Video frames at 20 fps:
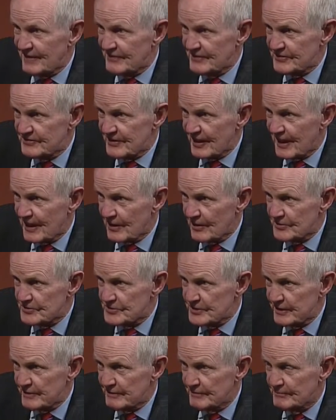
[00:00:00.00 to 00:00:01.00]
if it's
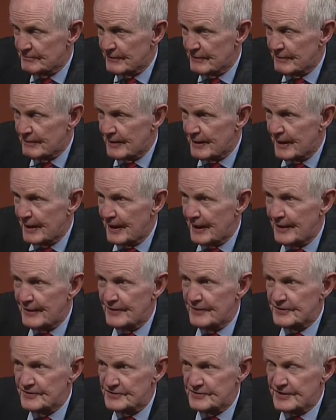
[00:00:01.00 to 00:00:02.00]
allergy. Correct. And
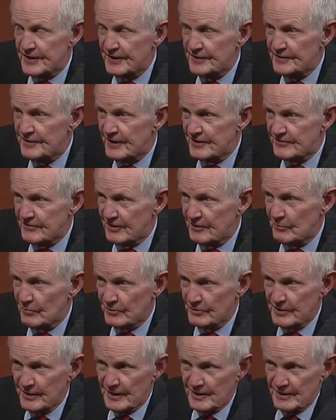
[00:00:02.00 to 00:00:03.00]
the skin testing will
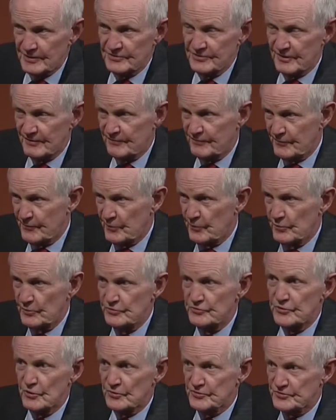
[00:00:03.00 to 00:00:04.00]
tell us if
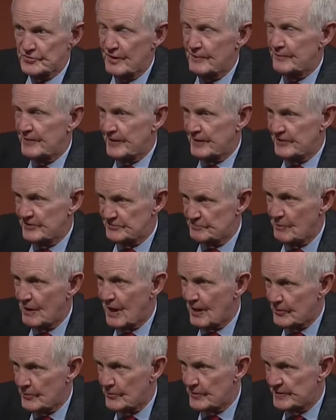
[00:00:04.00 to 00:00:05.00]
foods or something is
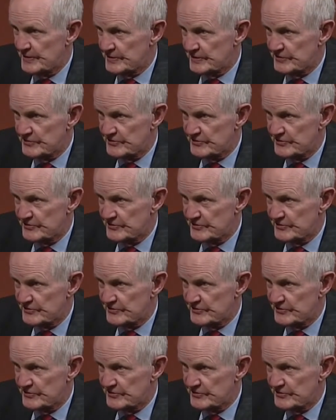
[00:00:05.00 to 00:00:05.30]
bothering the